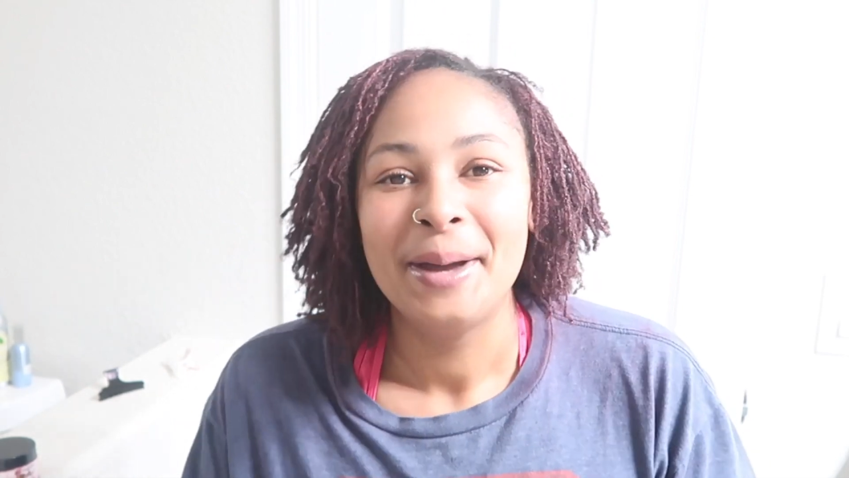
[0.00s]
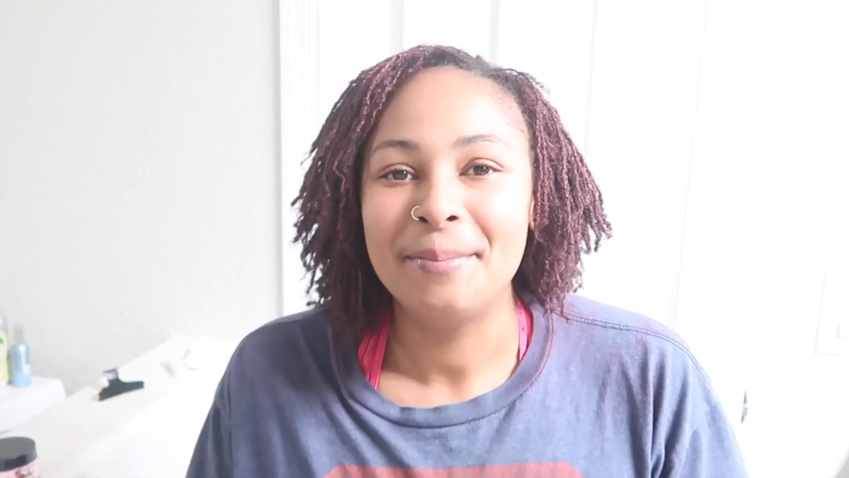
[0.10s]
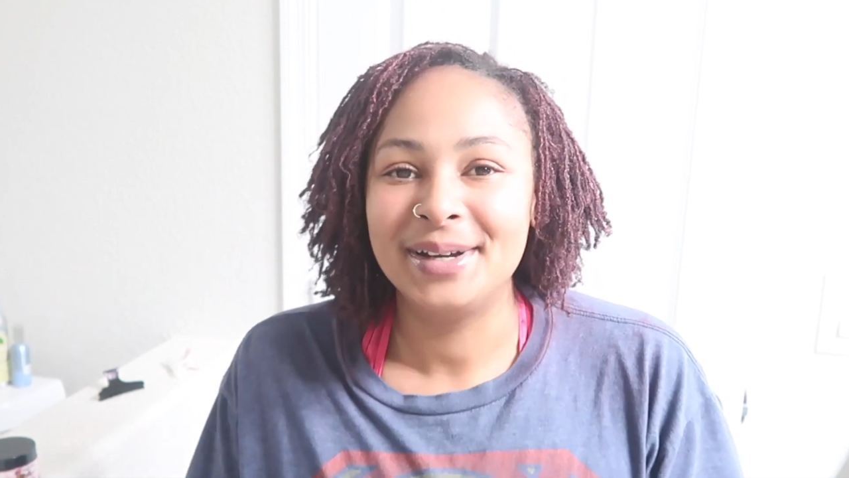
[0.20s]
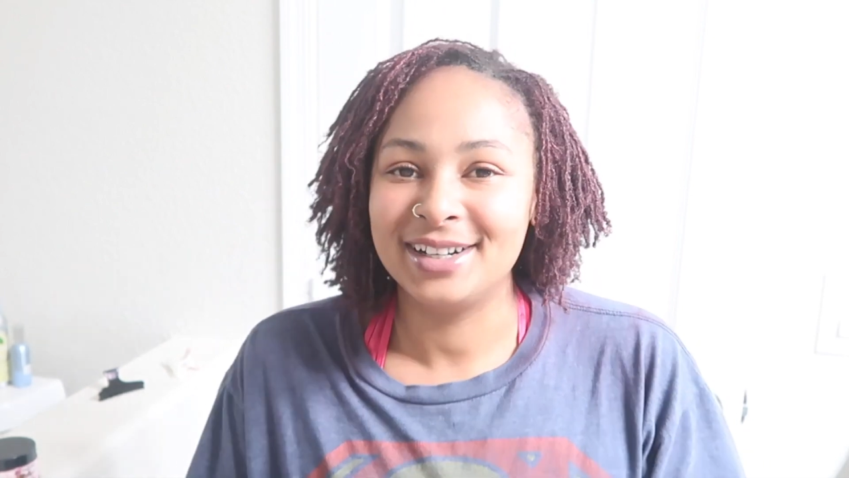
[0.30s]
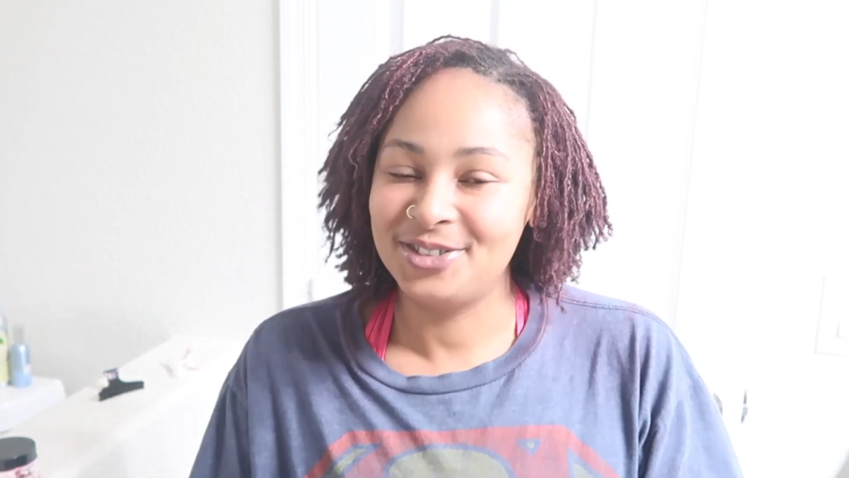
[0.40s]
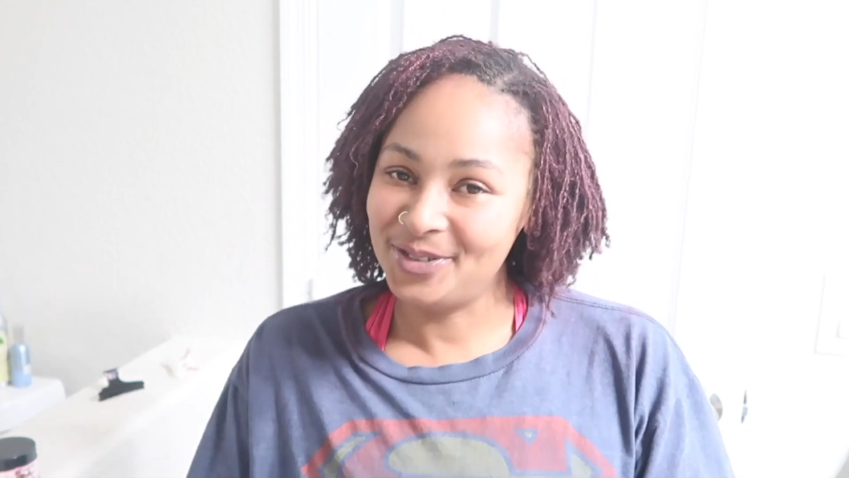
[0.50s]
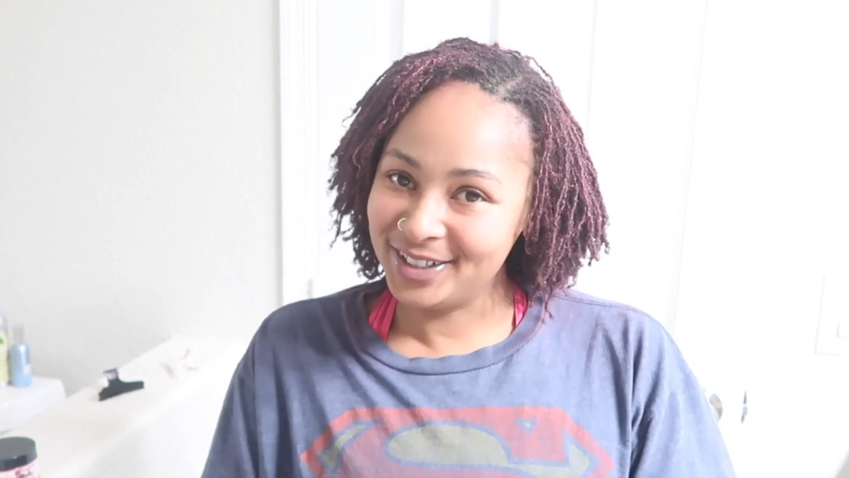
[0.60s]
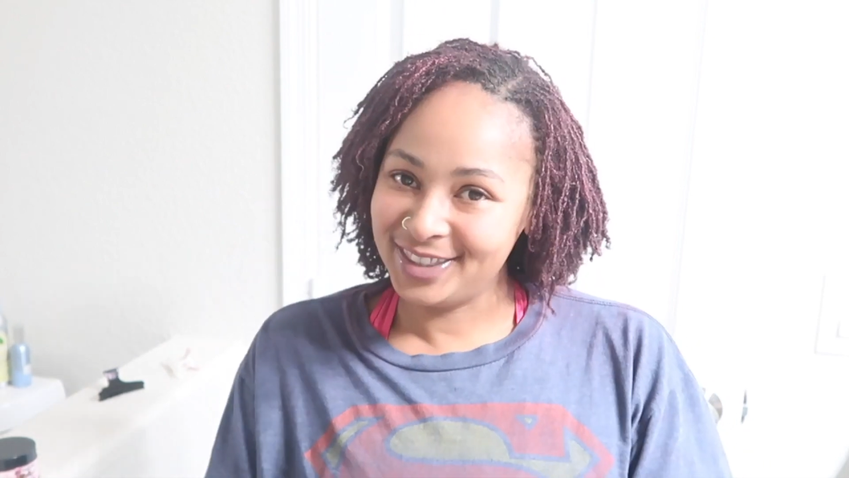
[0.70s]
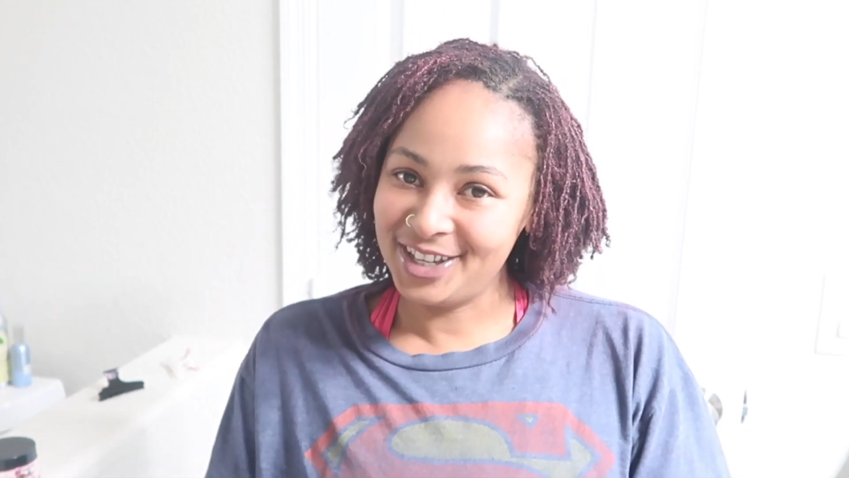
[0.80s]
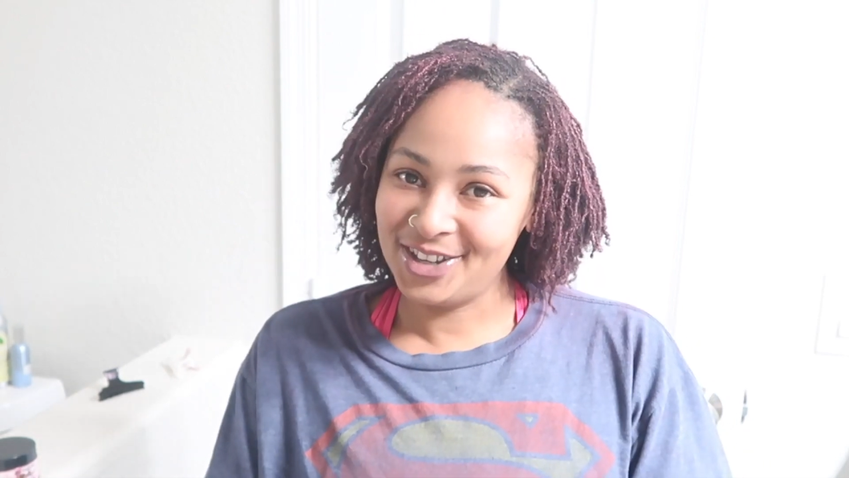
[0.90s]
But I do want
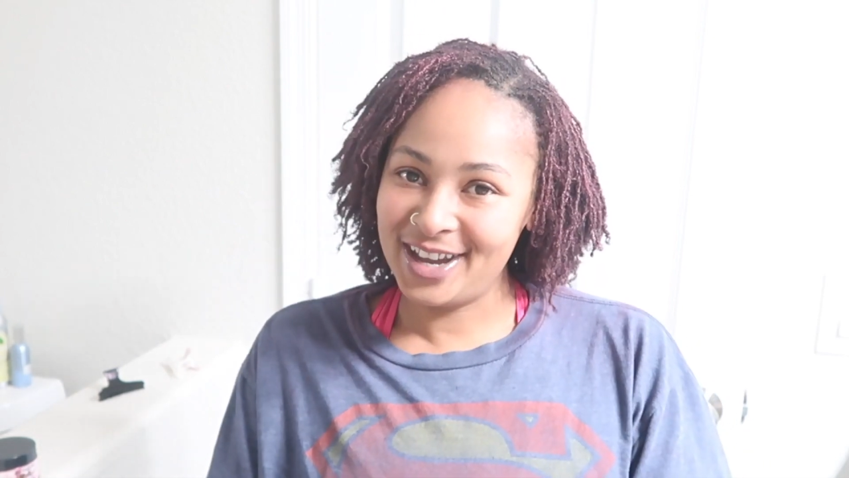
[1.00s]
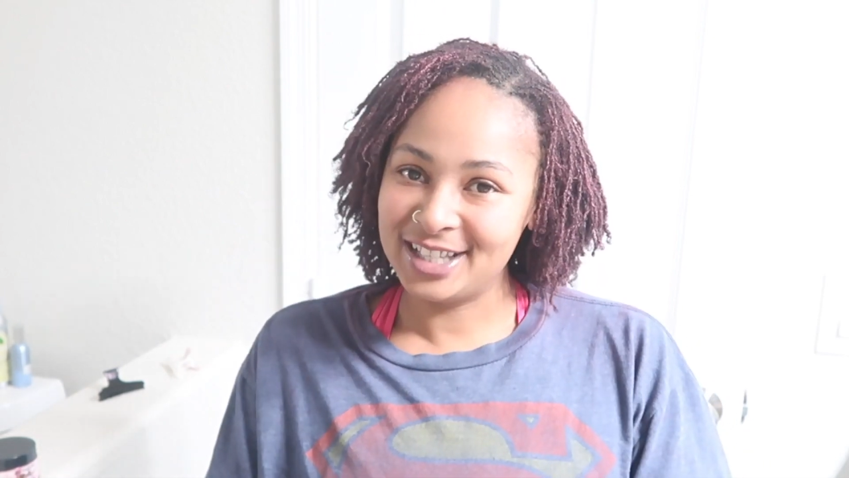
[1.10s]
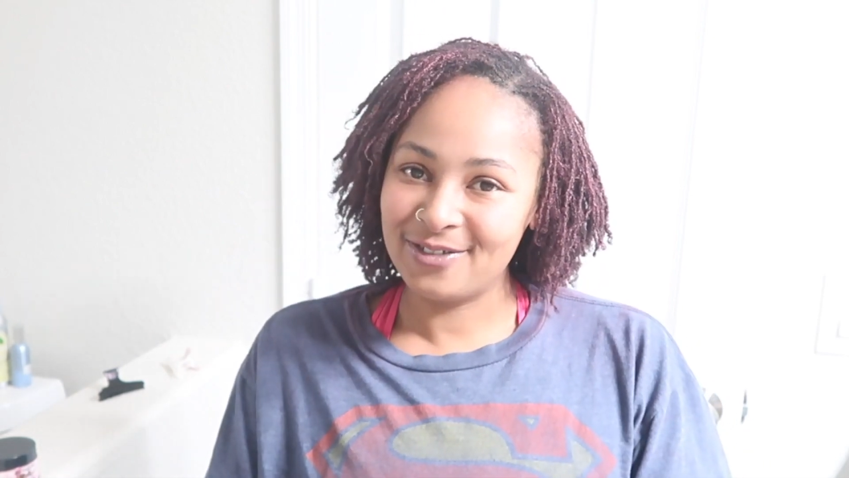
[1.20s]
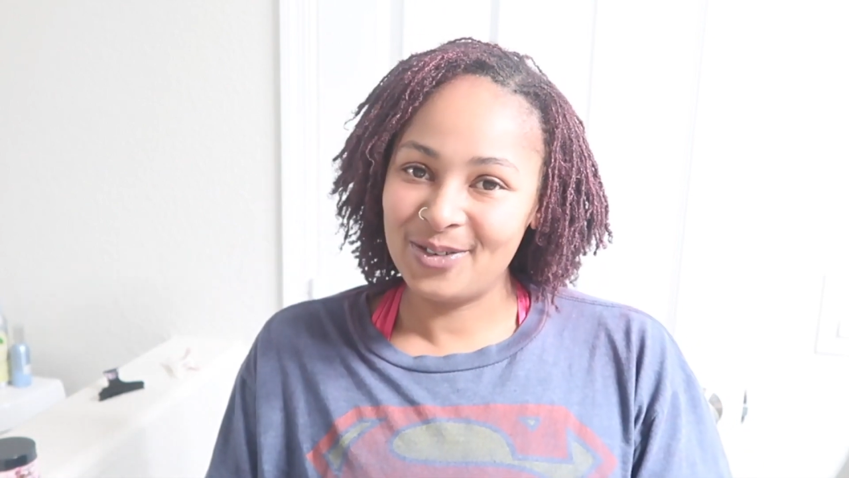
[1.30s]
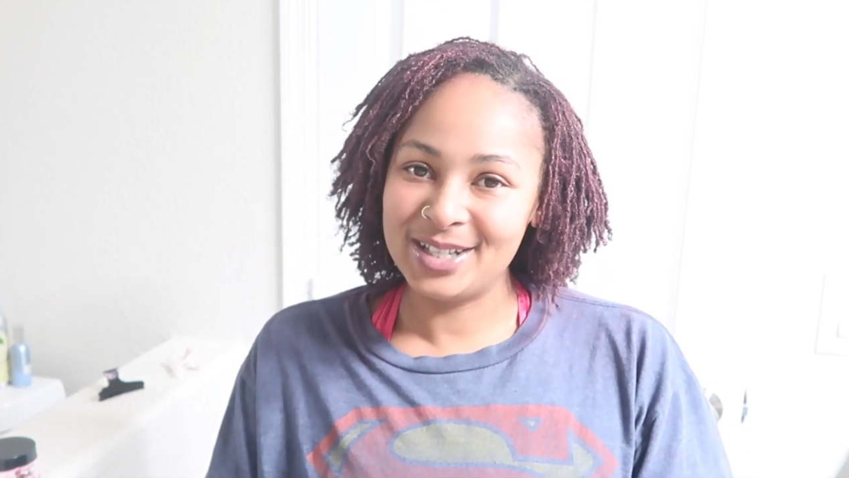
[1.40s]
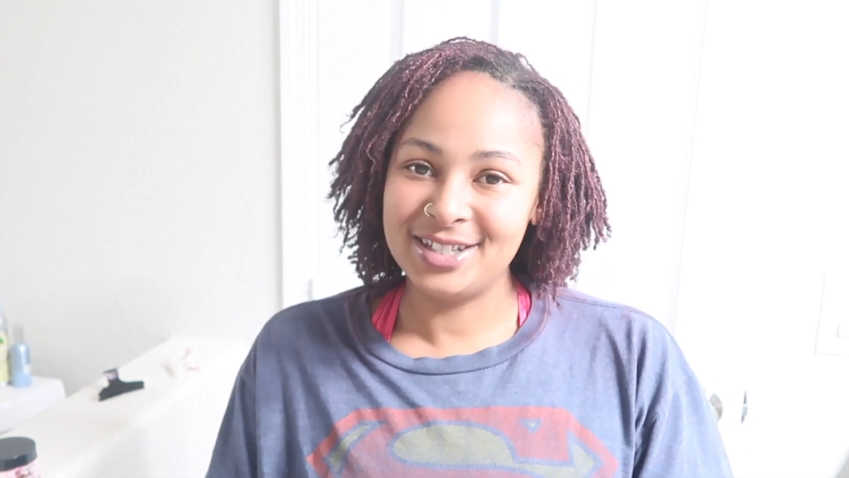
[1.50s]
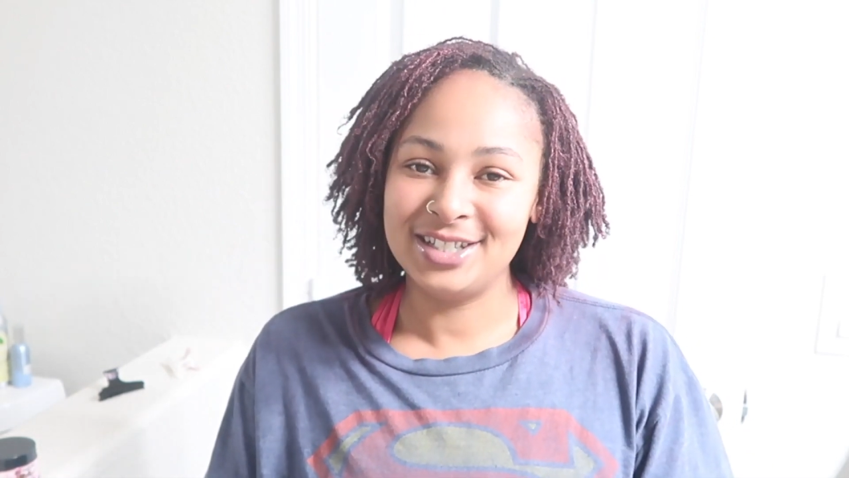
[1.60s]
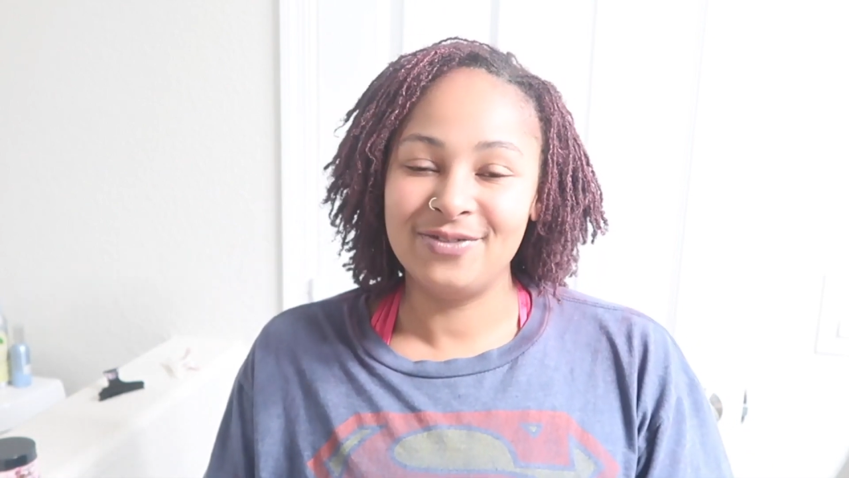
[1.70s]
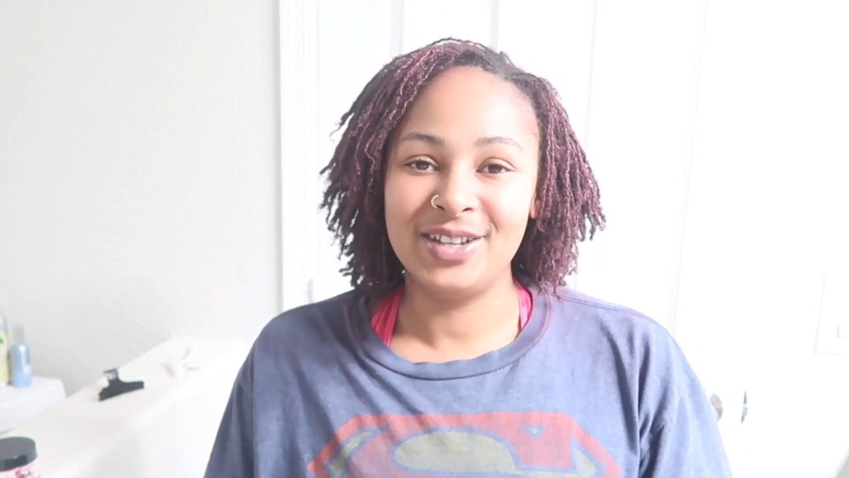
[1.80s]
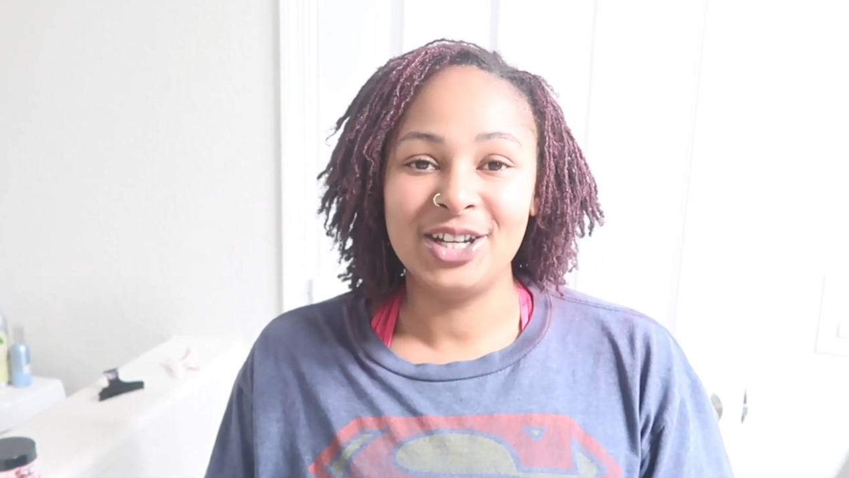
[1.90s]
to thank you guys for watching
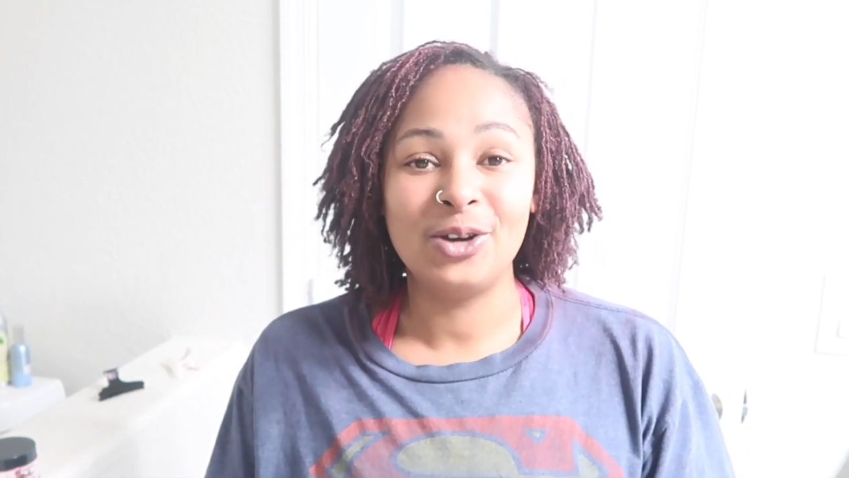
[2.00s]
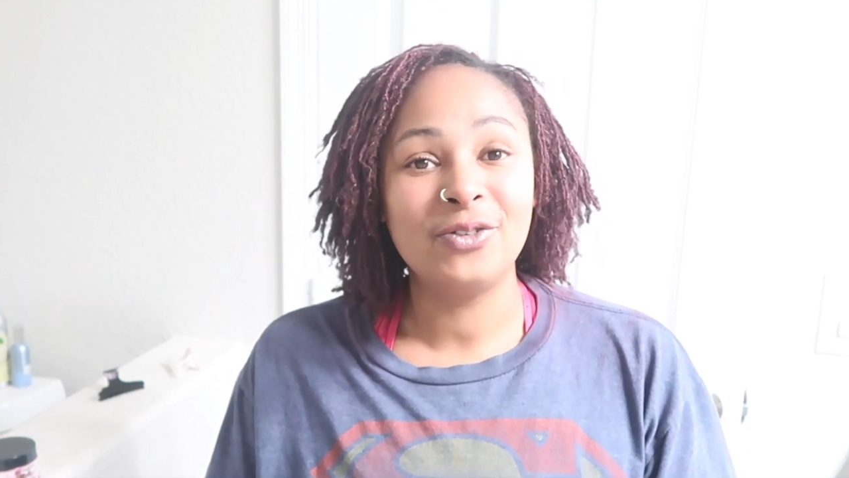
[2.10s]
this video.